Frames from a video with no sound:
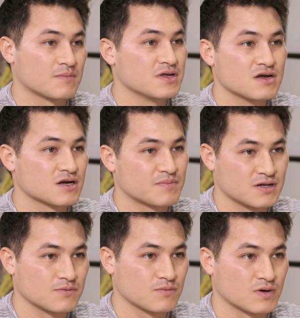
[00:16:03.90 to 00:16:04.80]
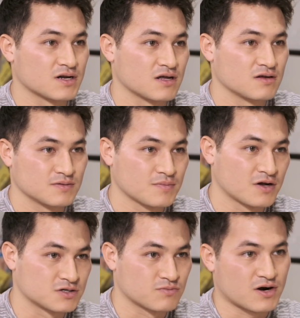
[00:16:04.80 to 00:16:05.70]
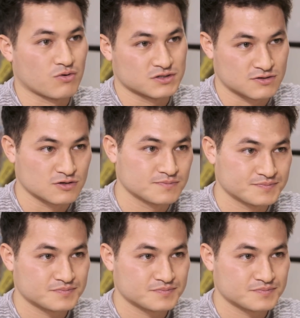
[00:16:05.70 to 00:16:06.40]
a media company one day under Red Horse Group.